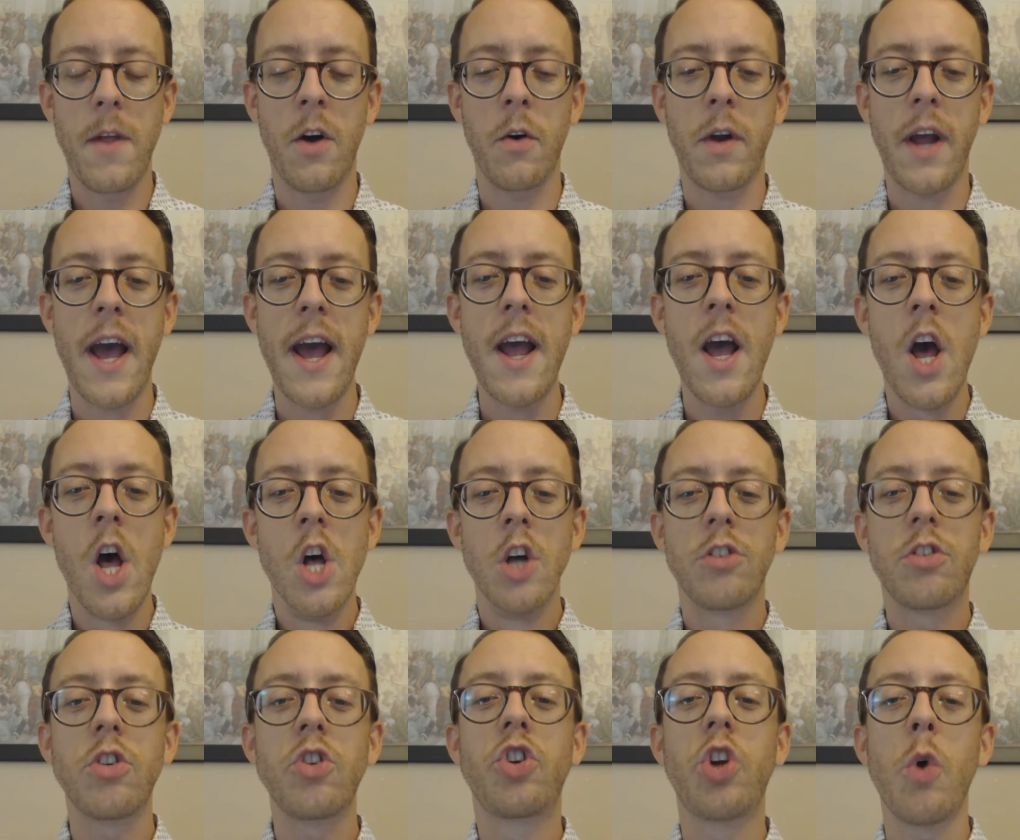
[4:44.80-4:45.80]
Okay,
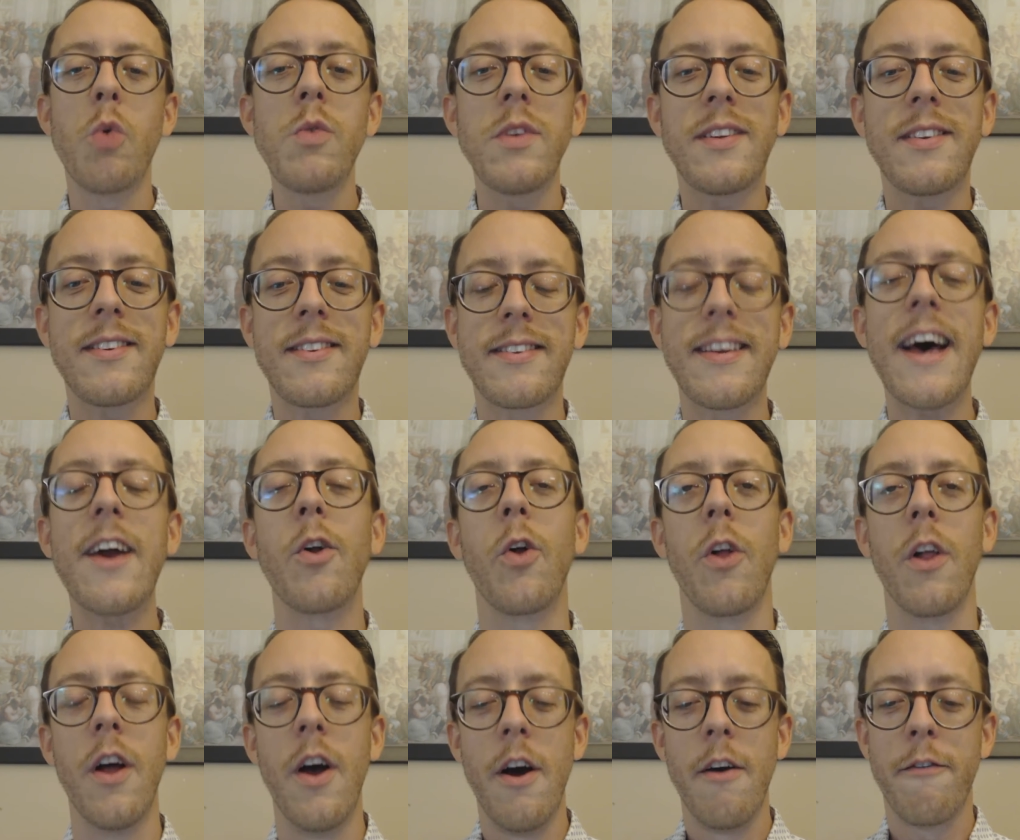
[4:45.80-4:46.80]
so don't
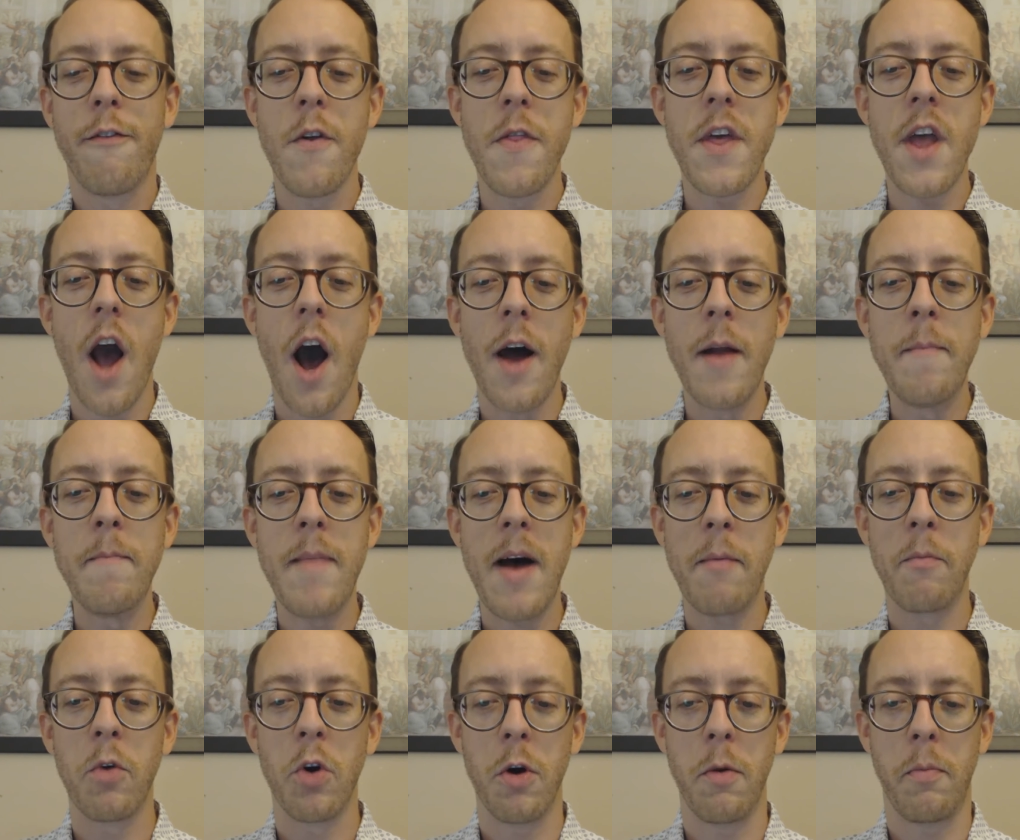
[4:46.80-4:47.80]
settle for the
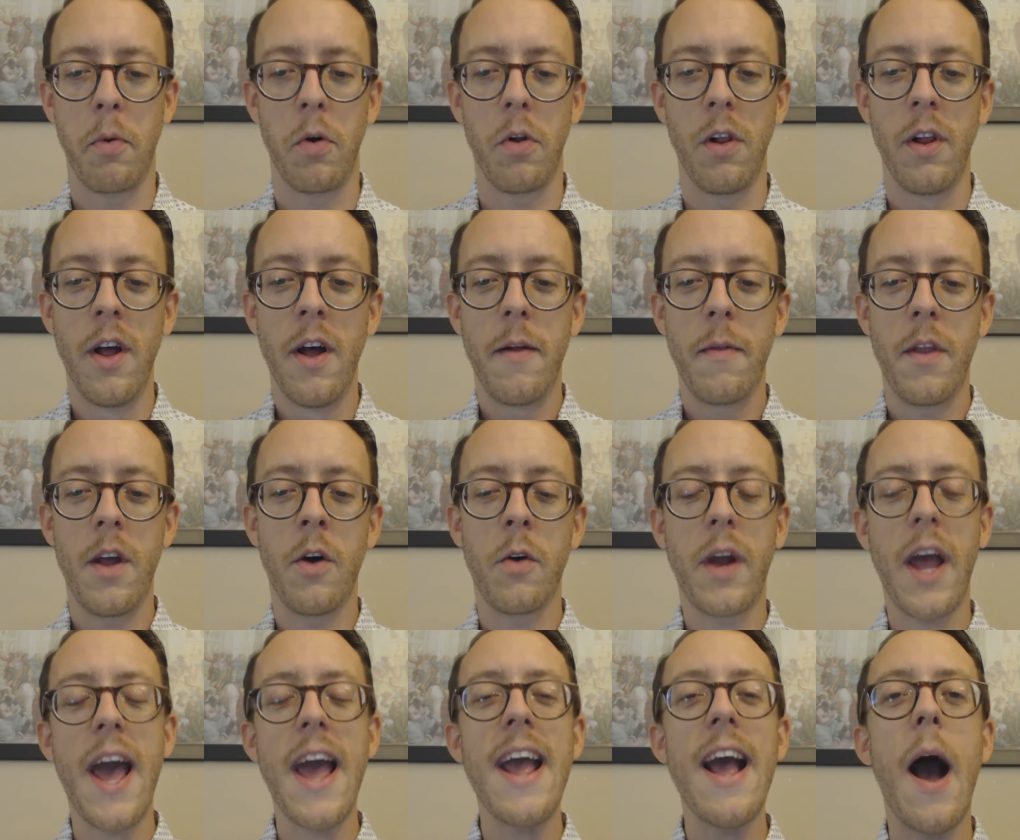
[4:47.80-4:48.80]
unmemorable.
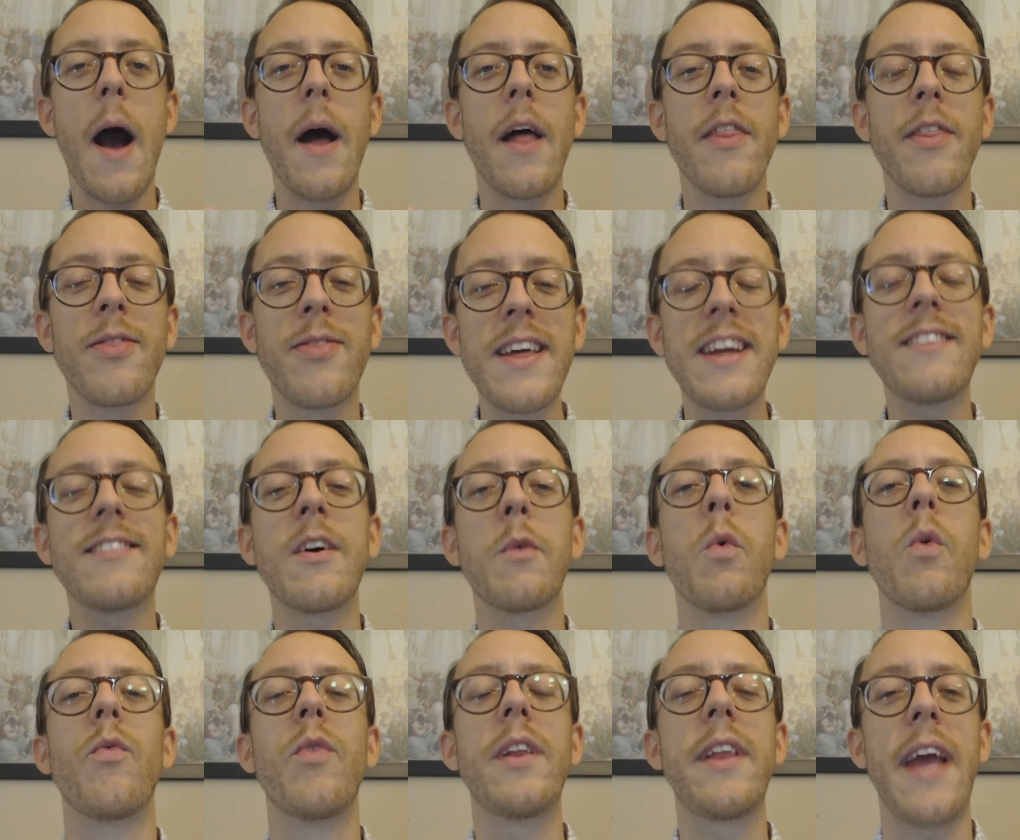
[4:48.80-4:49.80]
Okay, things that
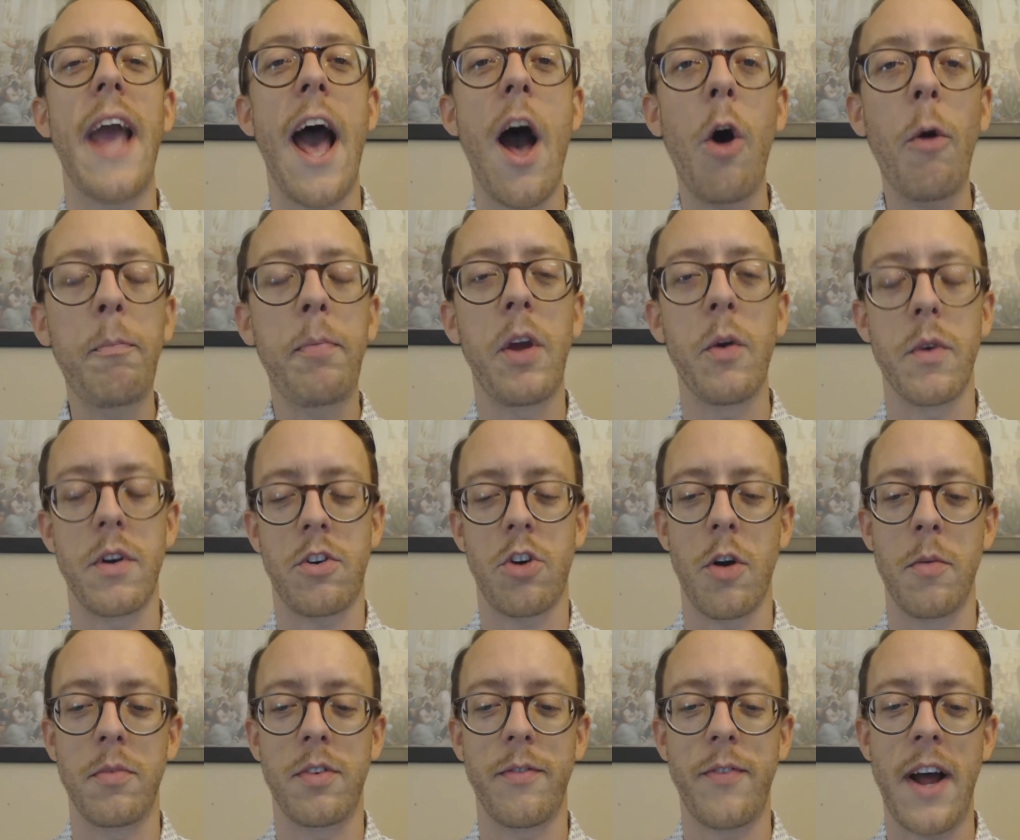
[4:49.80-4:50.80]
will really help you in
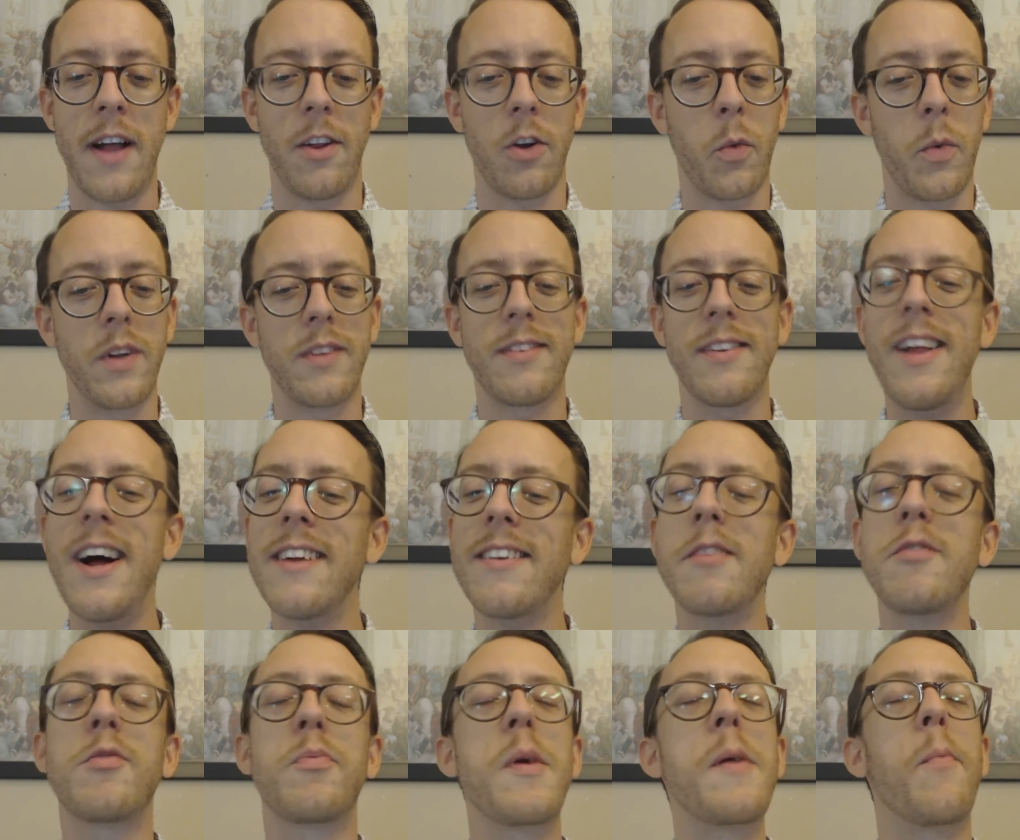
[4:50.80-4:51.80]
terms of eloquence. A lot of
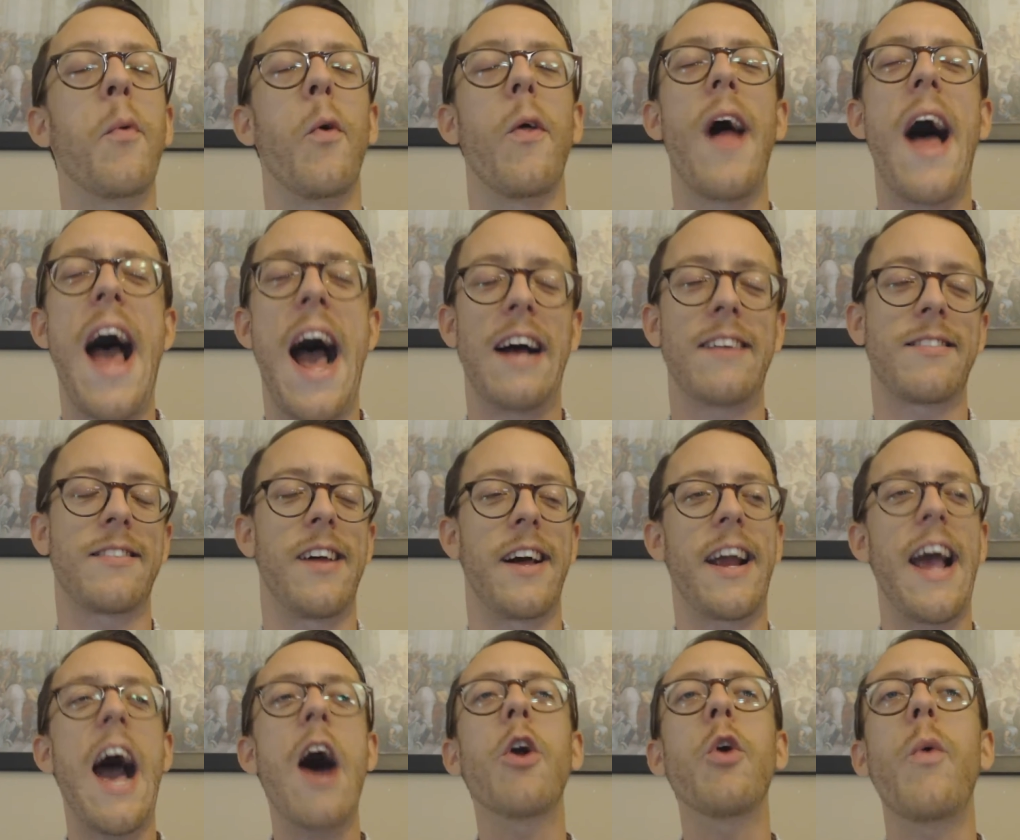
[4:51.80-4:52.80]
times people will ask, like,
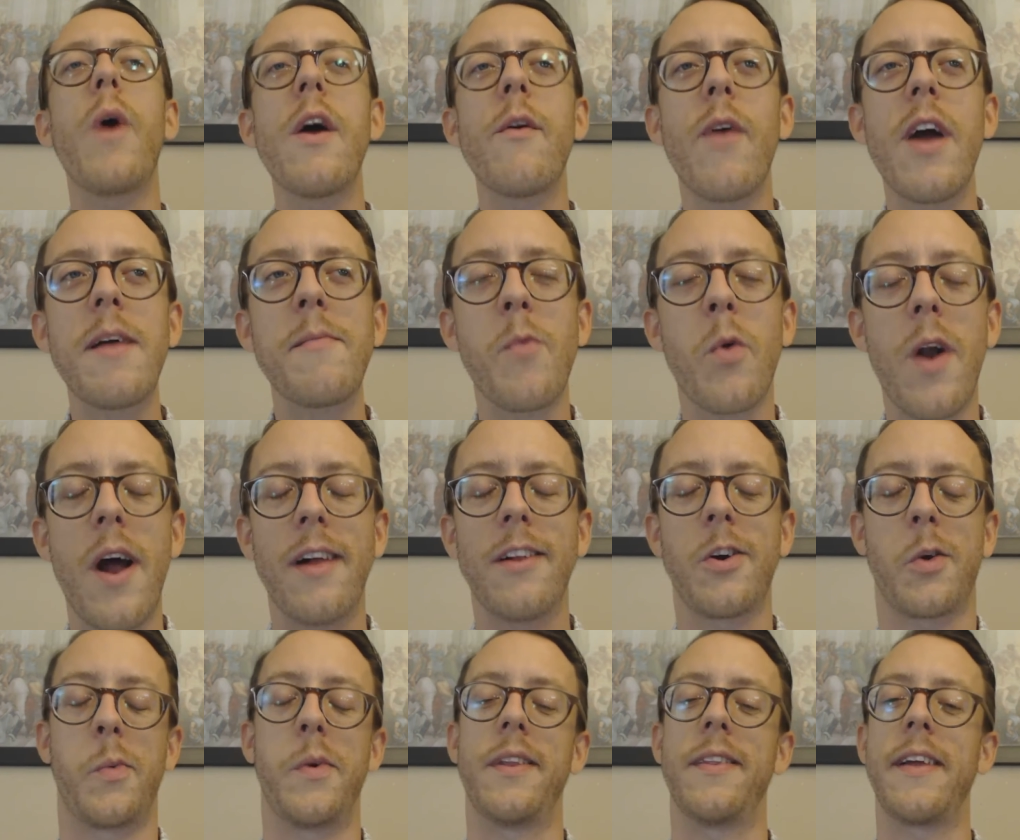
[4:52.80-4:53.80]
how do I write more
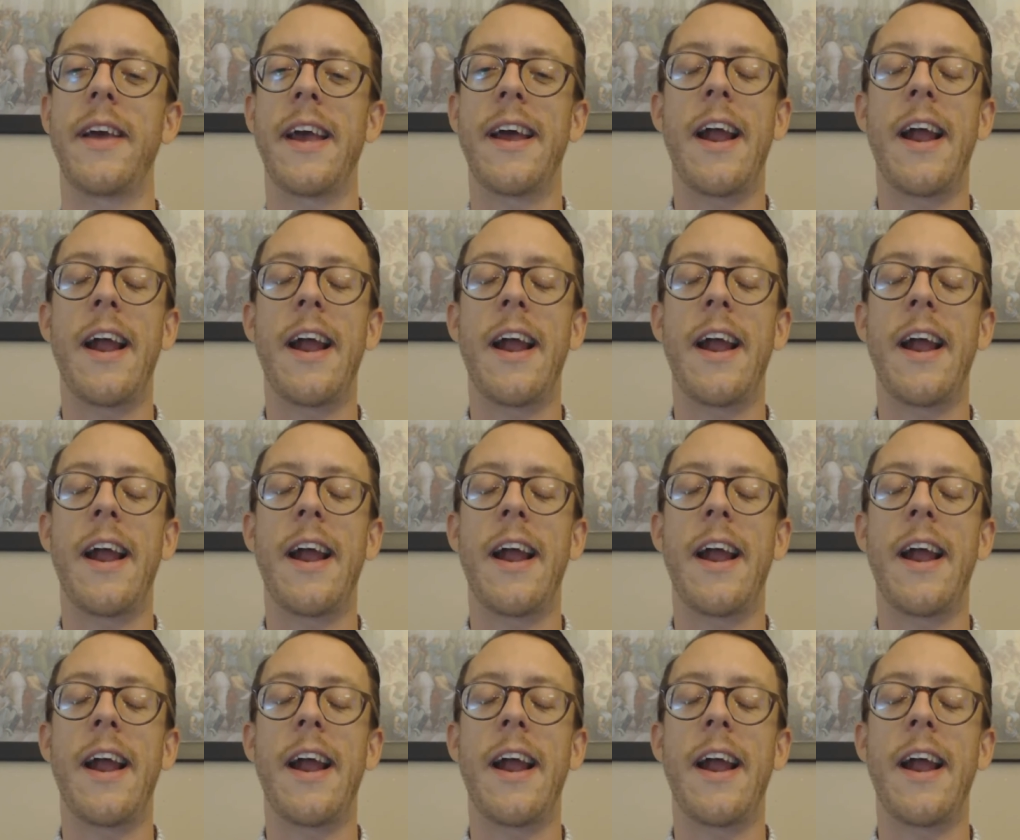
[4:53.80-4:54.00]
eloquently?